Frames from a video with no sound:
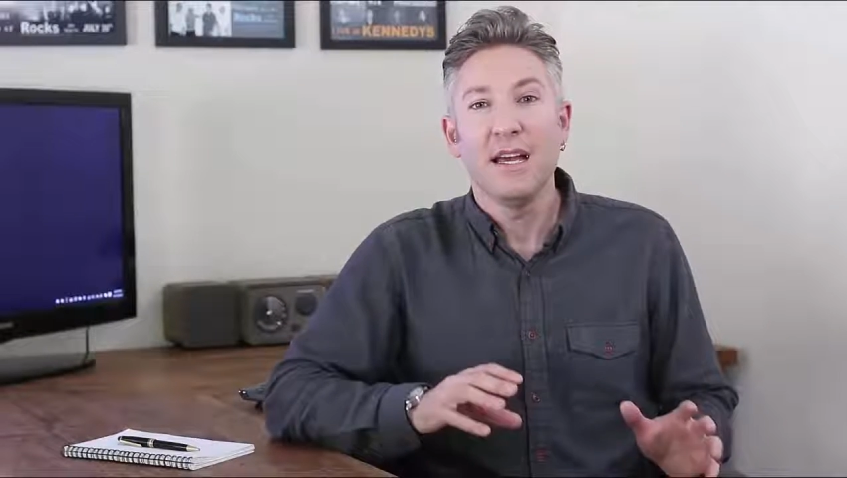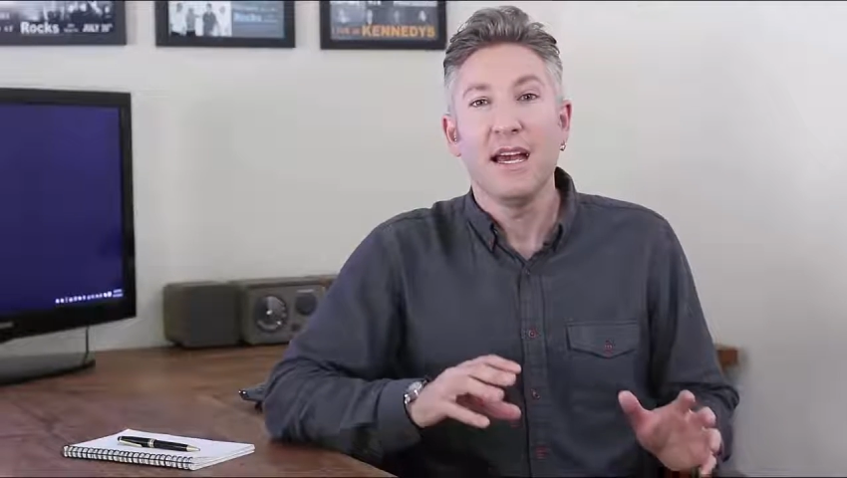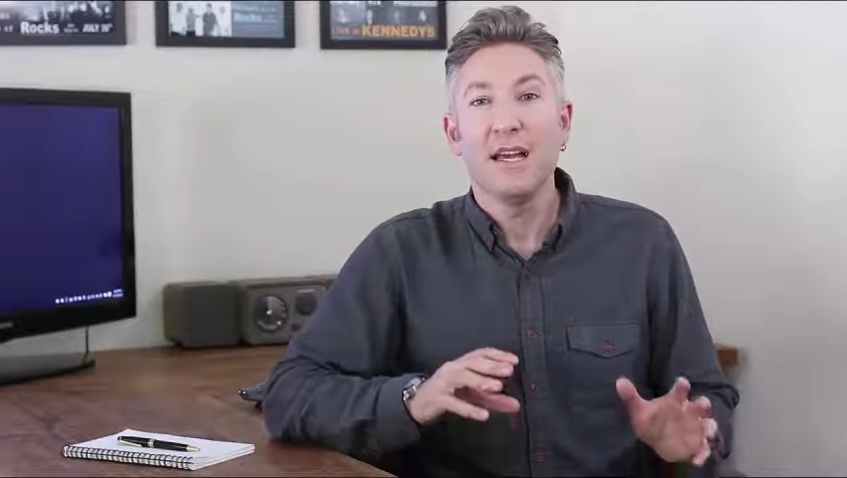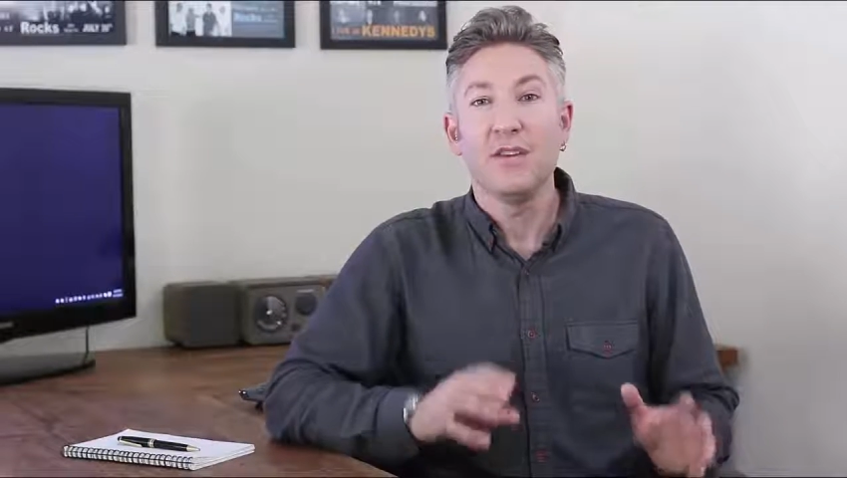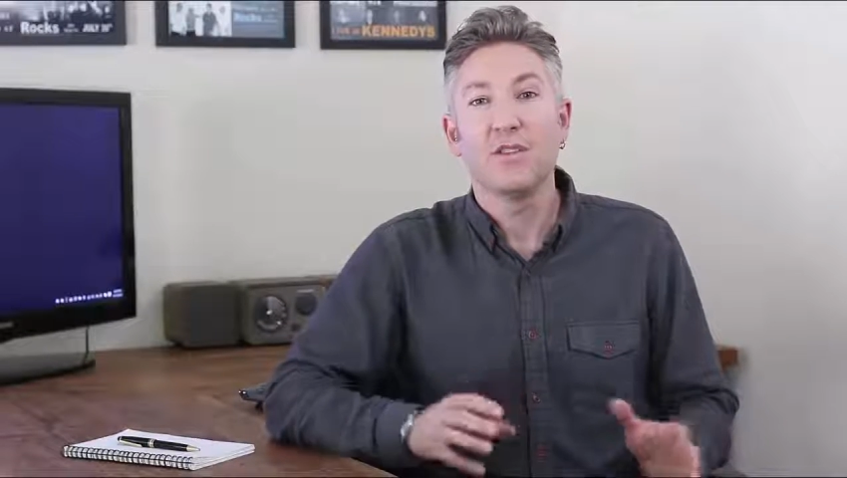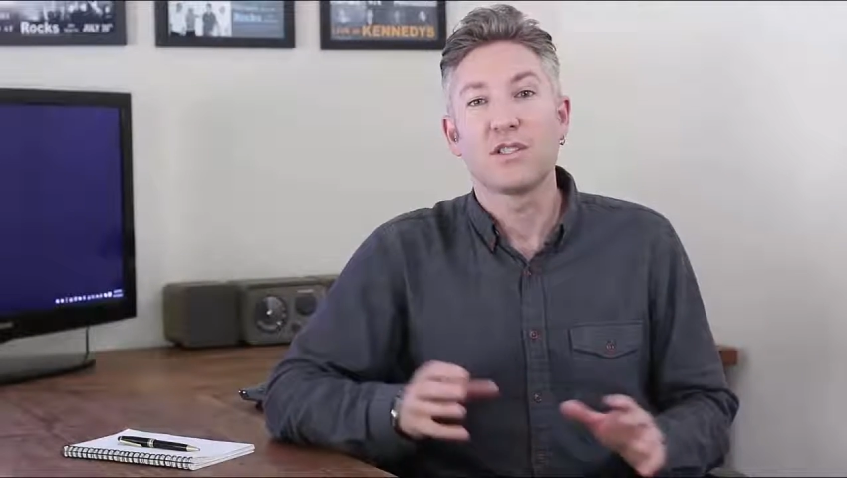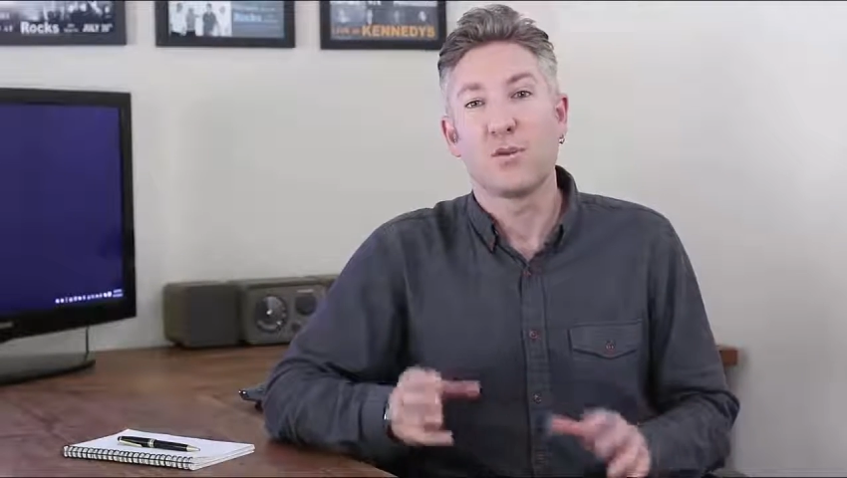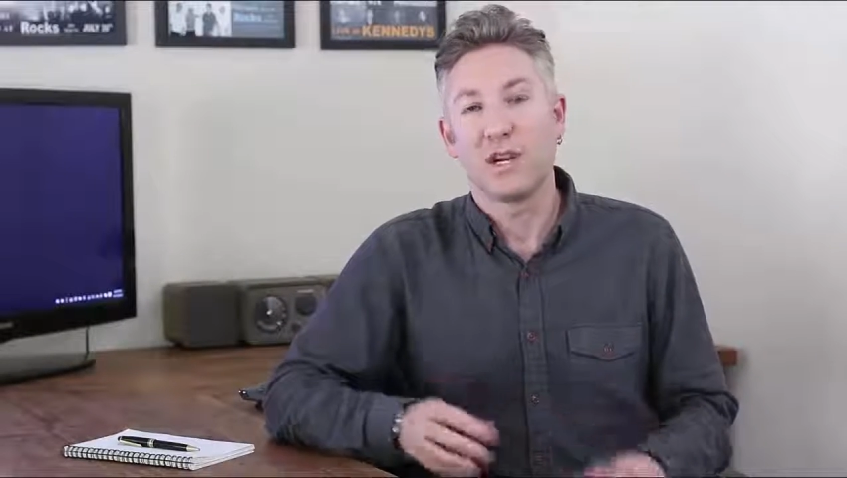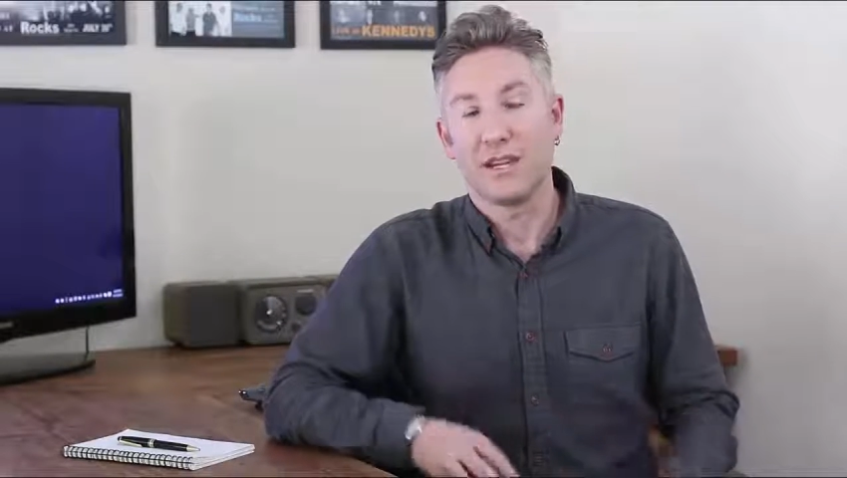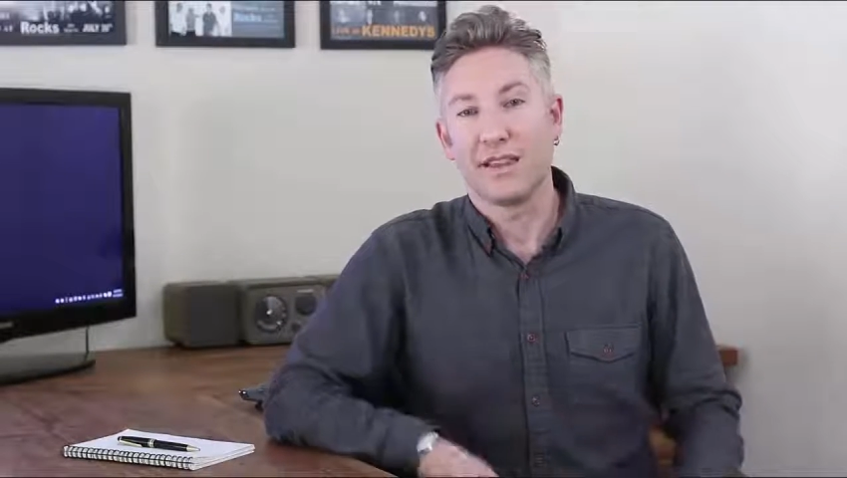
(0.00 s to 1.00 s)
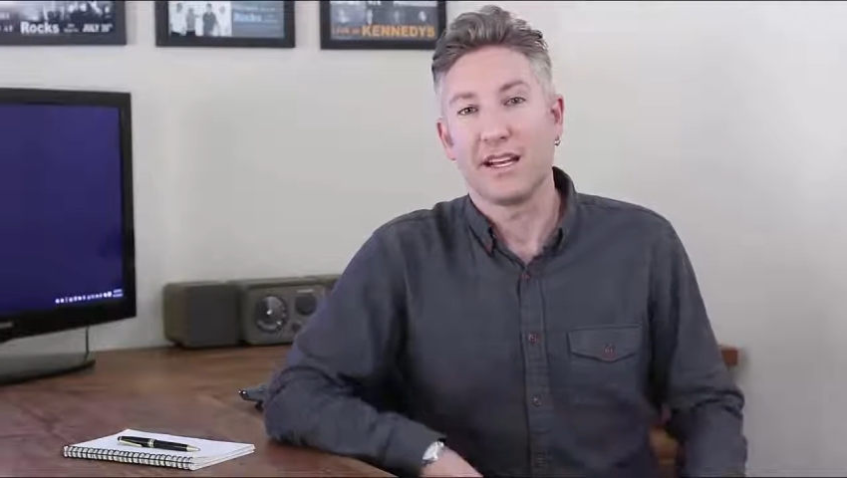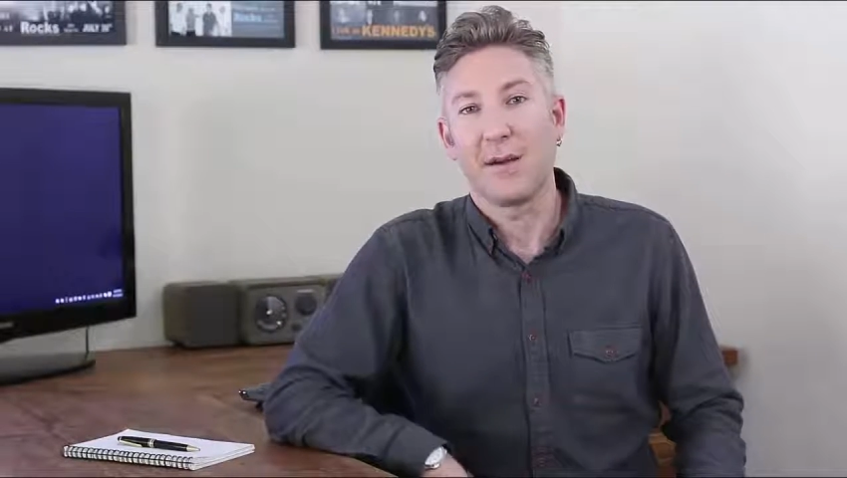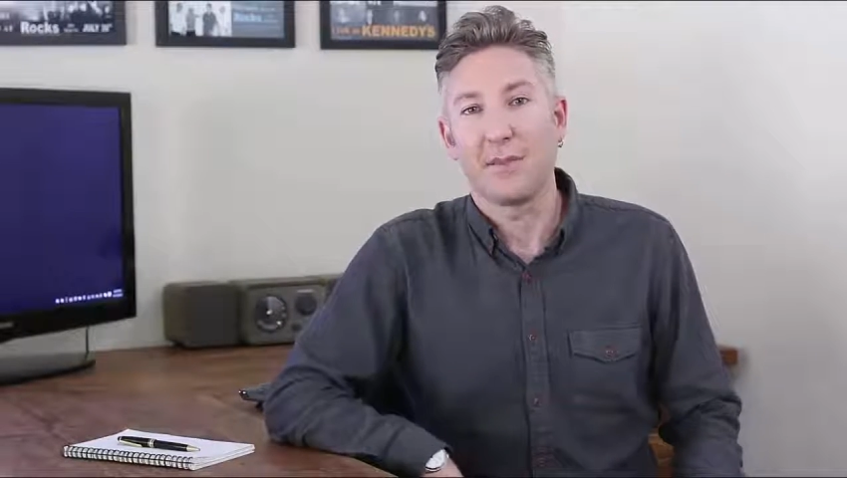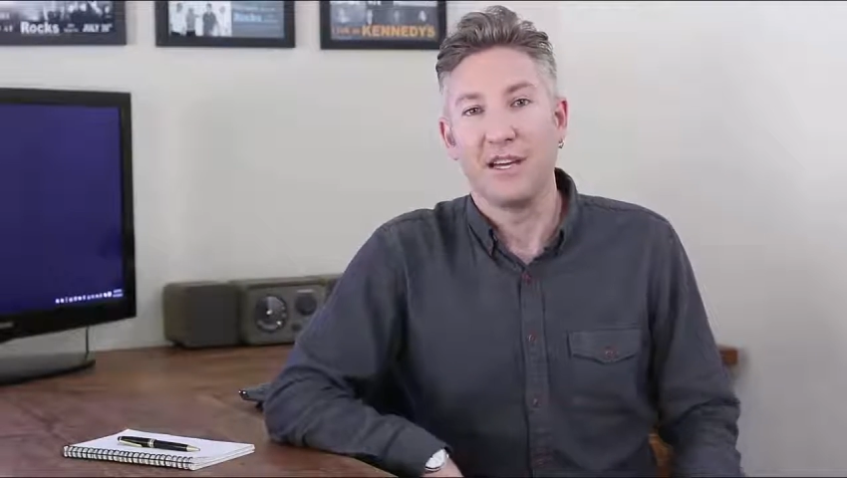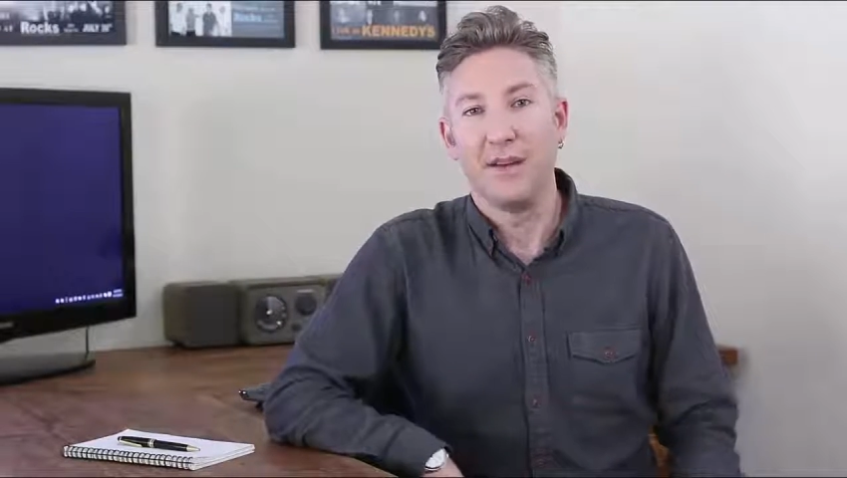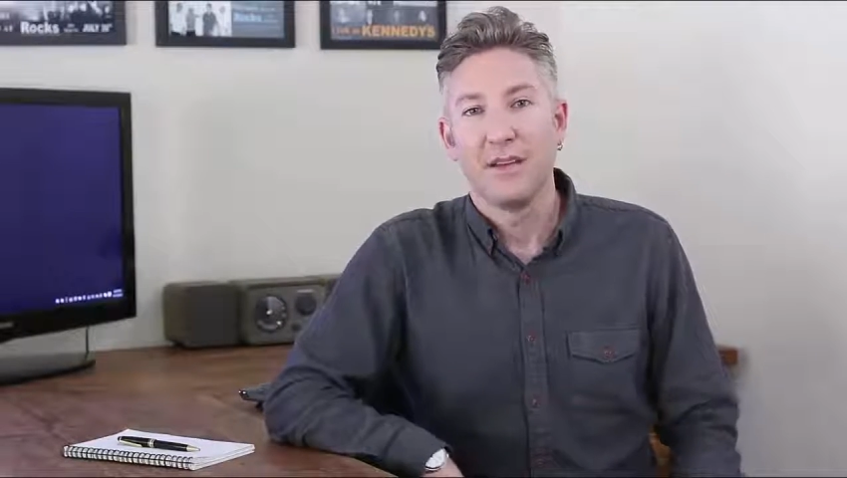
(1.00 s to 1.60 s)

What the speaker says: and used to work at the company.